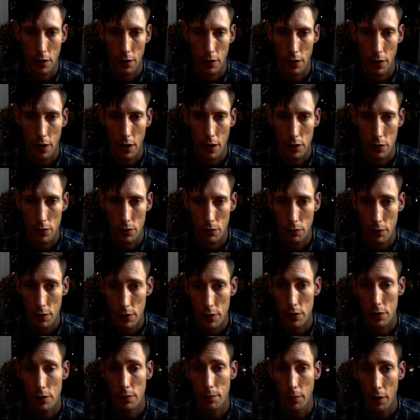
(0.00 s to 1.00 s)
There's
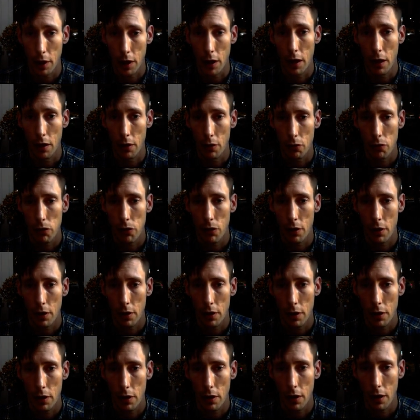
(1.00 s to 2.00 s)
risk to my health,
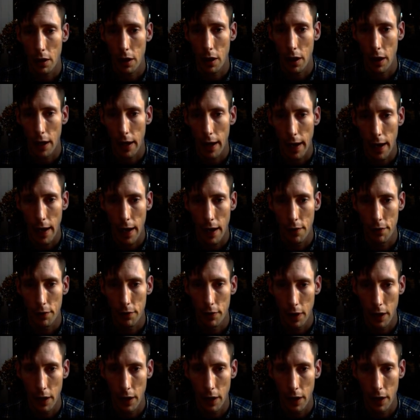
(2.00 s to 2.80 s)
and